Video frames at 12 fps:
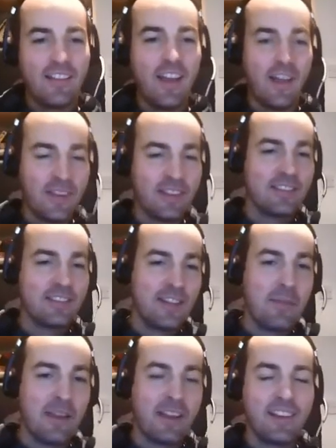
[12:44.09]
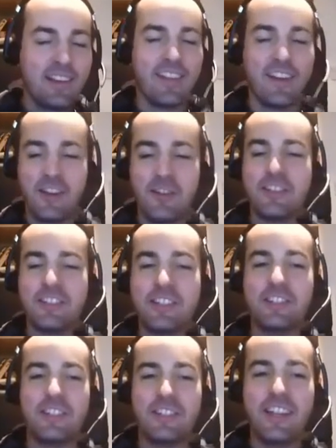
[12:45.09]
I think typically the idea is
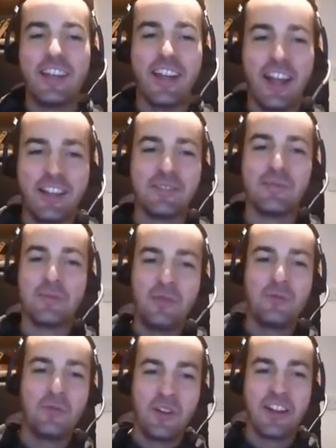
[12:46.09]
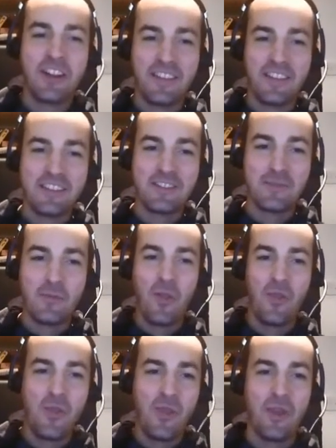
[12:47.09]
each container has some software in it that does
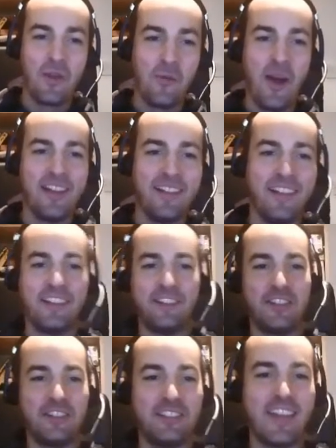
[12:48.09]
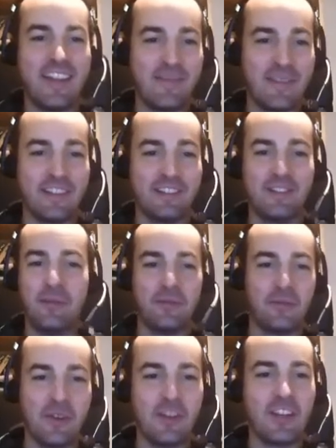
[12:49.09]
one thing well, and as you say, if it stops
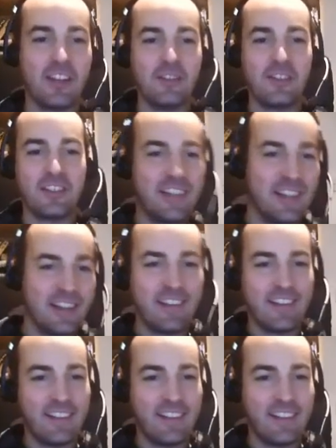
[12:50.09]
working, you just kill it